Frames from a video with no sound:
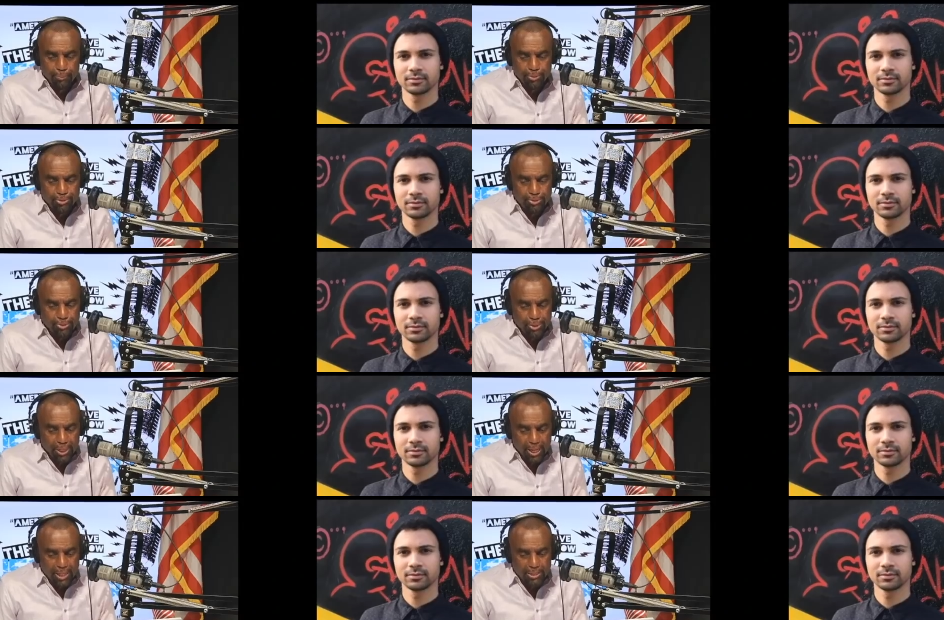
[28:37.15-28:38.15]
Speaker 1: do you
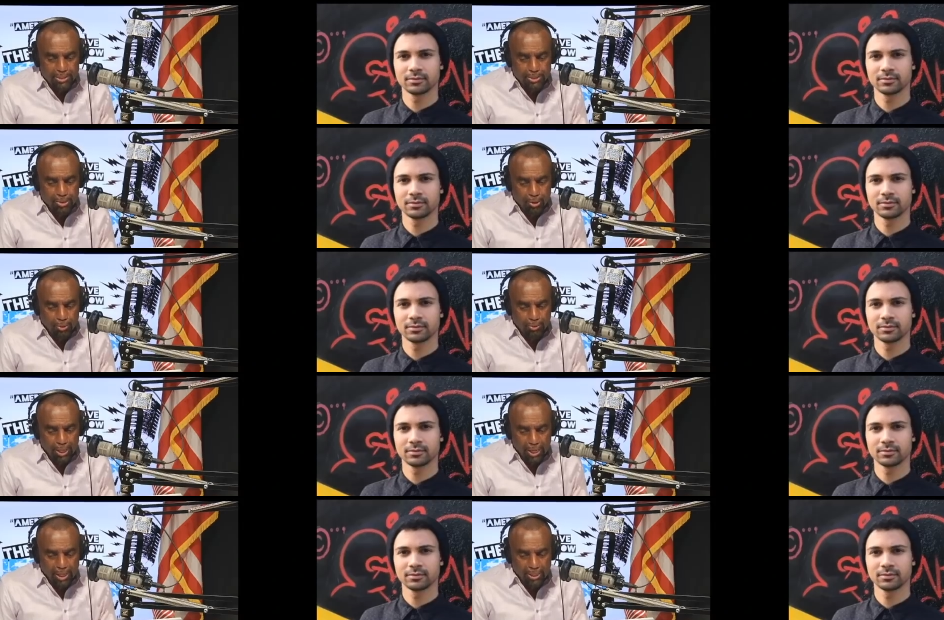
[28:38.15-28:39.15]
guys know
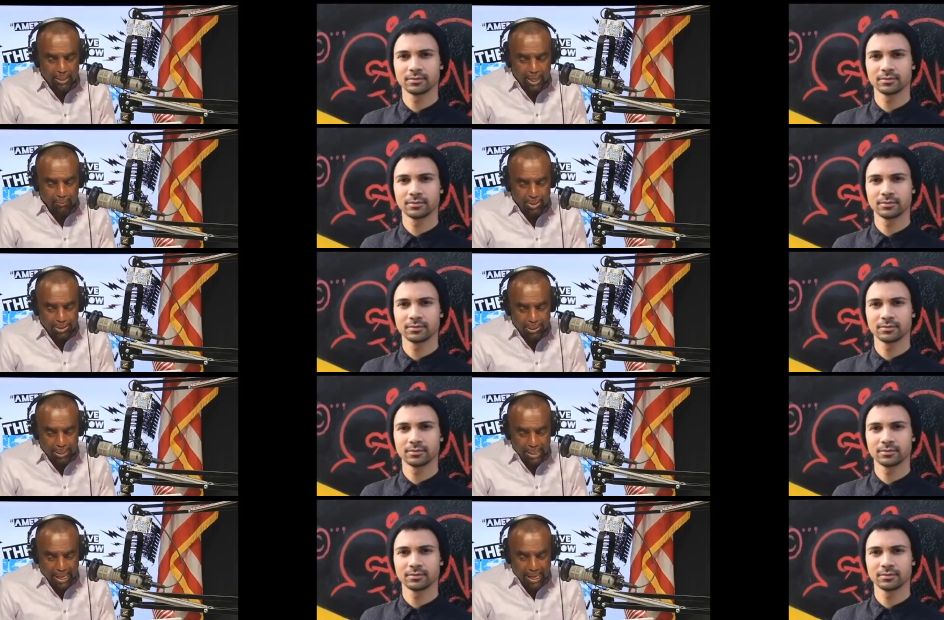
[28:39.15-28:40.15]
that that was a
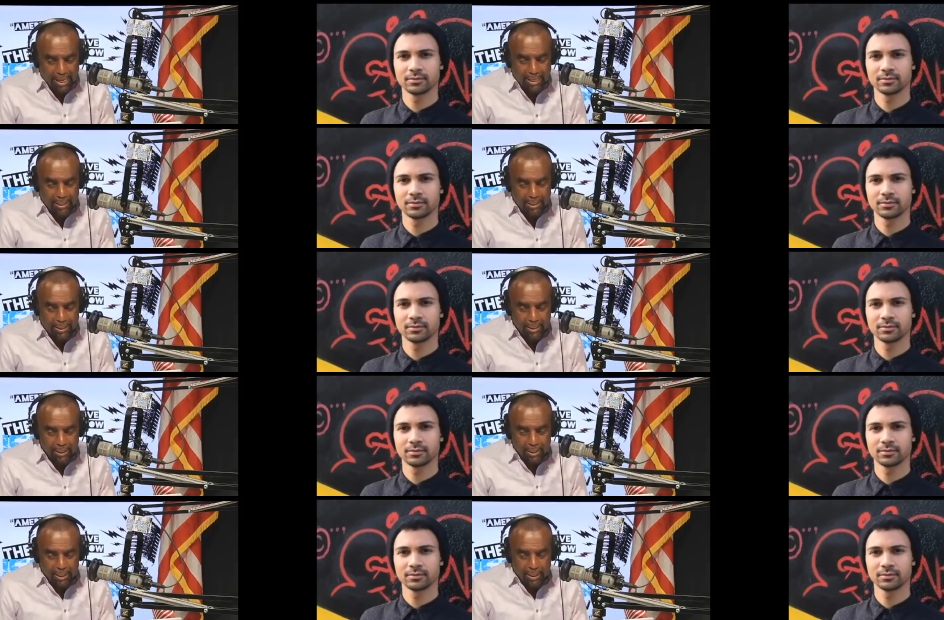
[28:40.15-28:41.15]
lie?
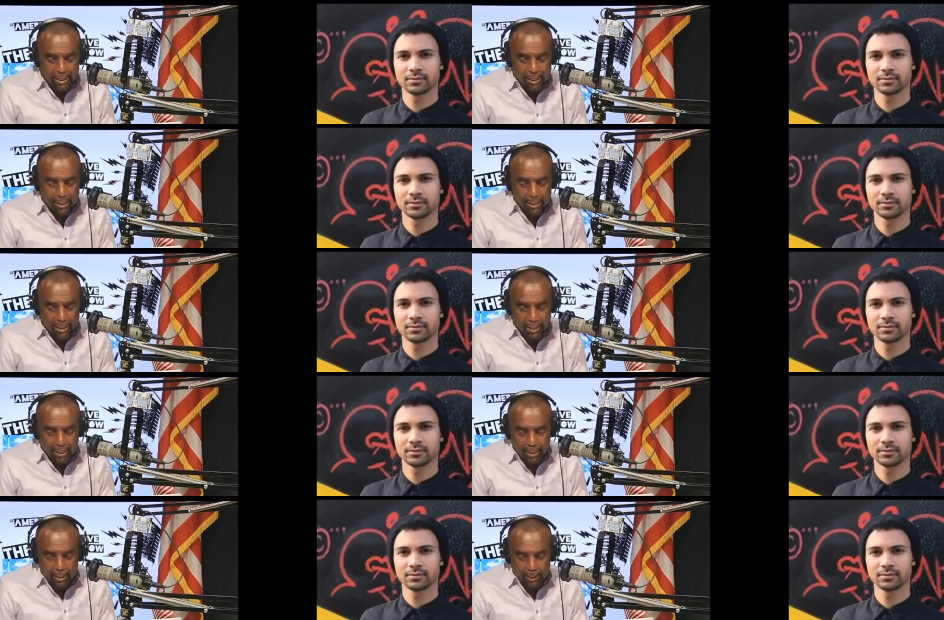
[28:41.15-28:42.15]

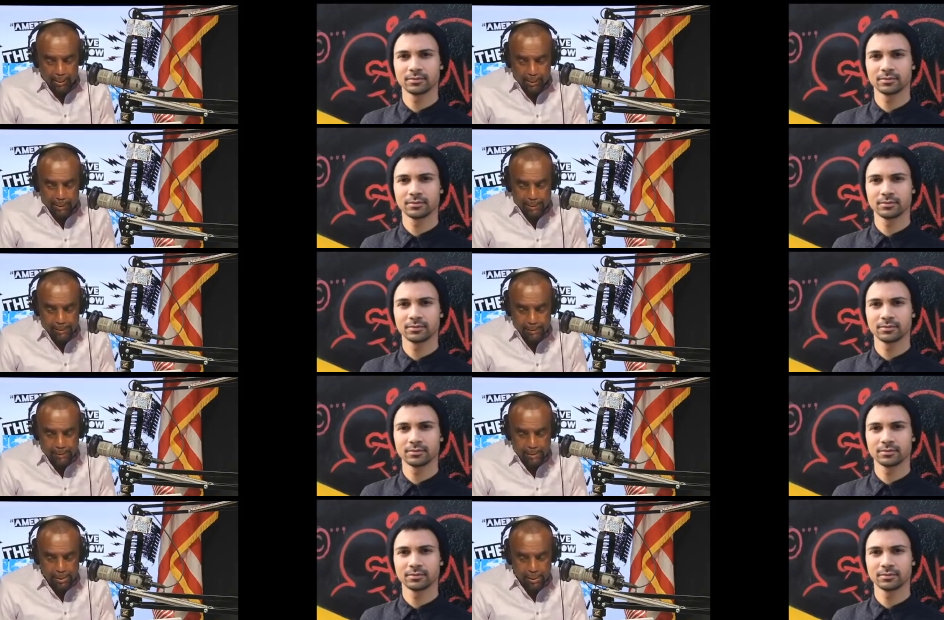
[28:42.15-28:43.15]
Uh,
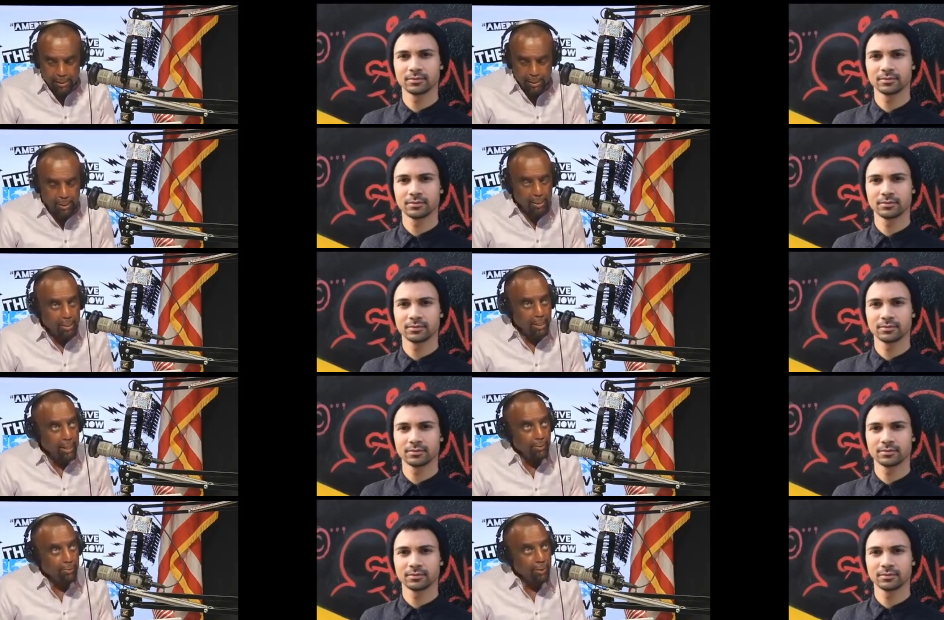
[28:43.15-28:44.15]

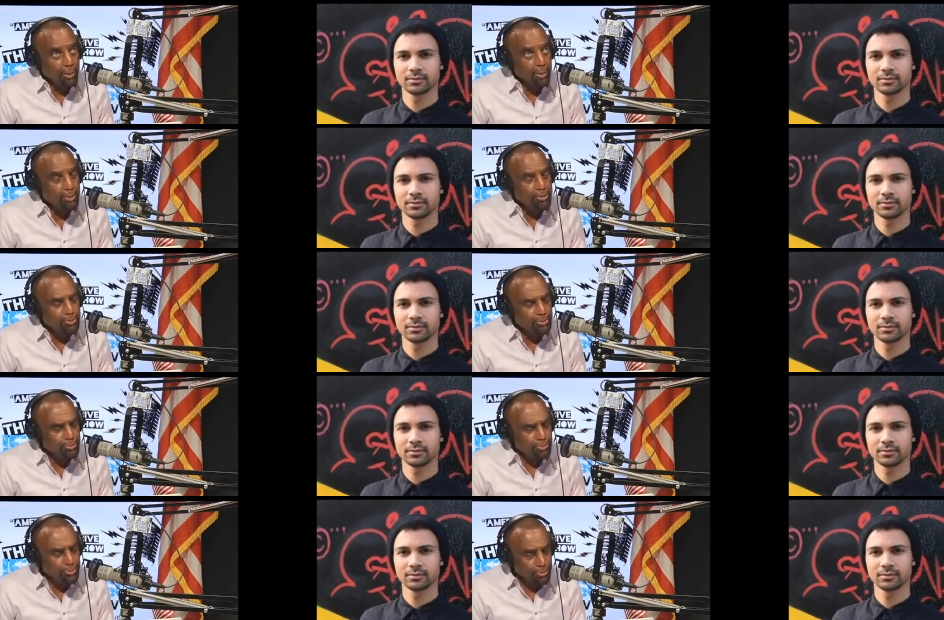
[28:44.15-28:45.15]
I want. Do
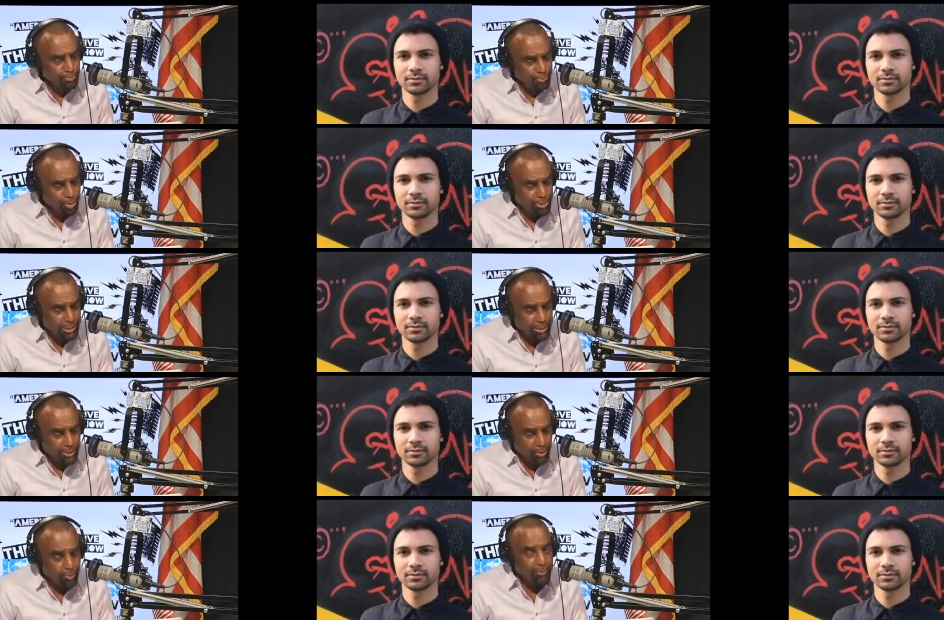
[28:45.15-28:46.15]
you do you personally
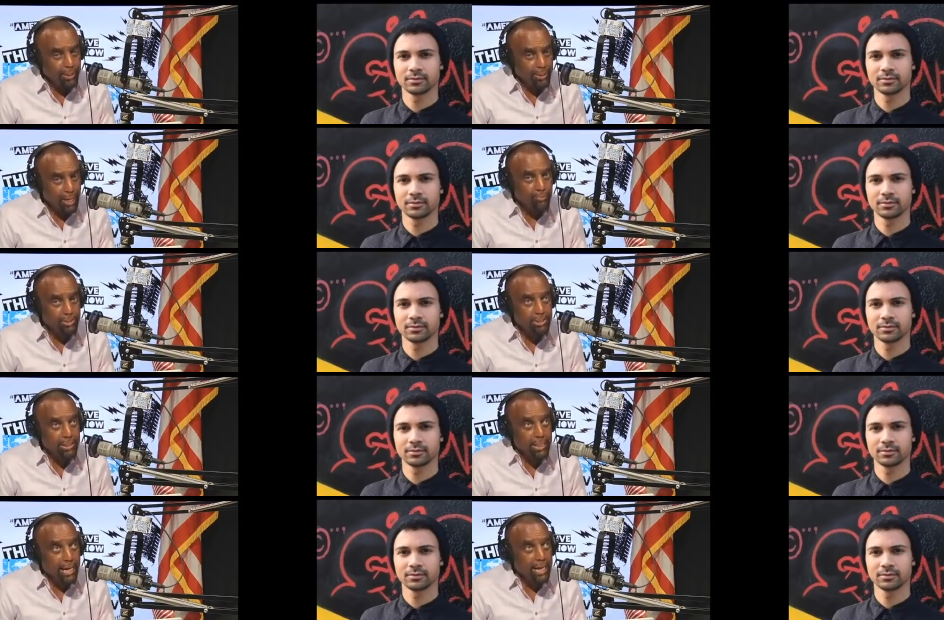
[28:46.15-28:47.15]
know that that was a
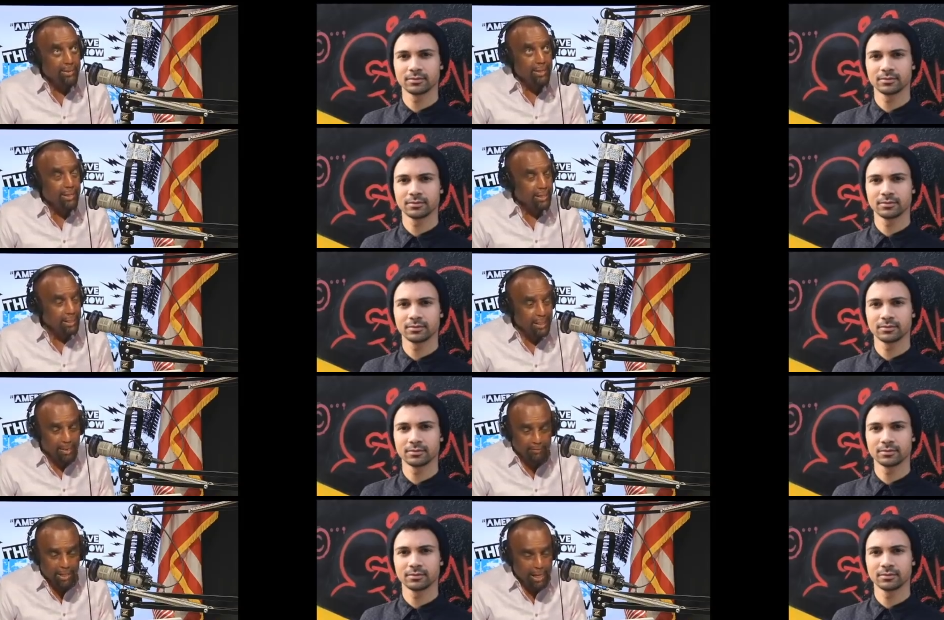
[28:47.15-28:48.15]
lie? That that
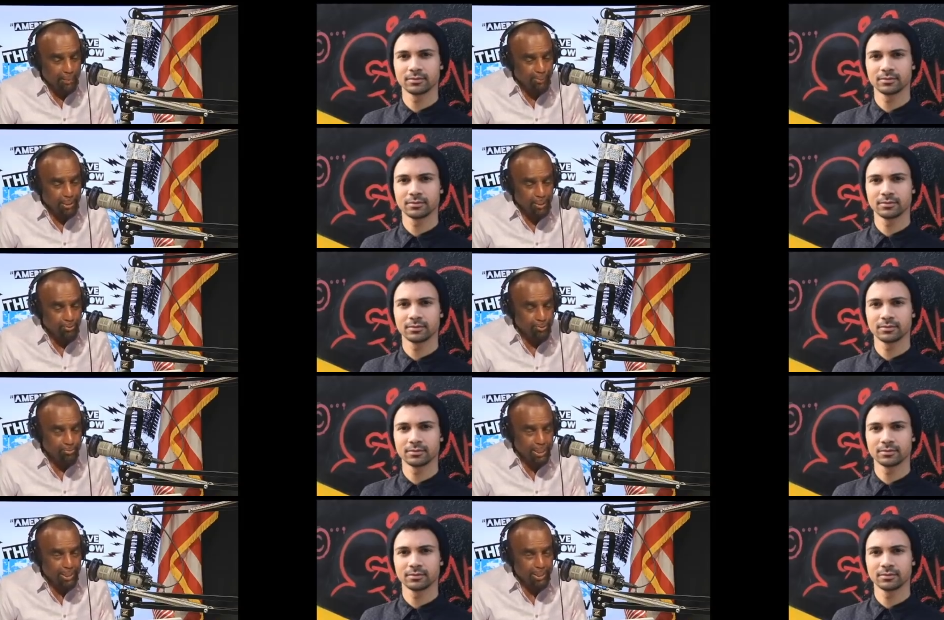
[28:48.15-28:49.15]
never happened. It was
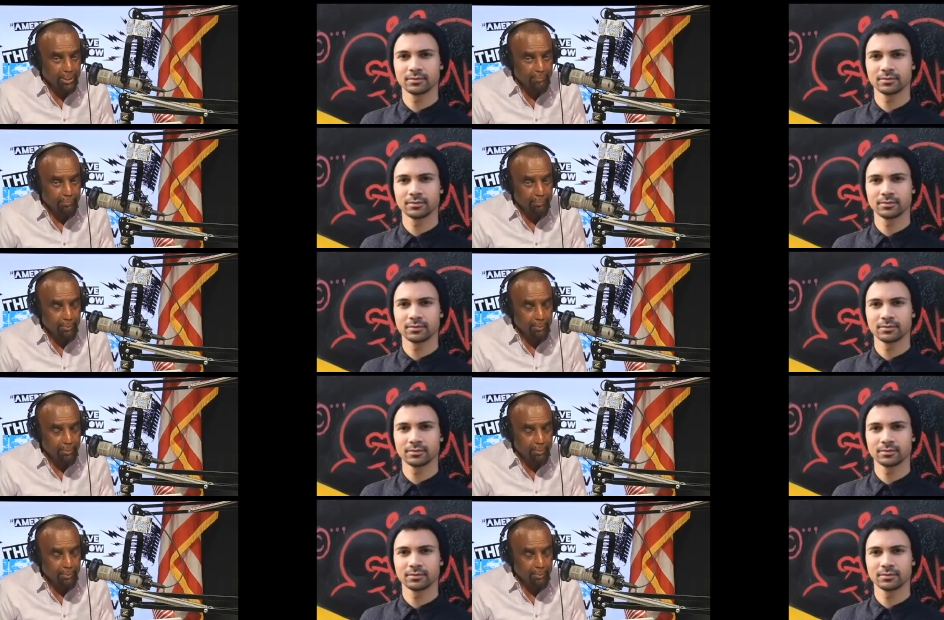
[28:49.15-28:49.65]
made up.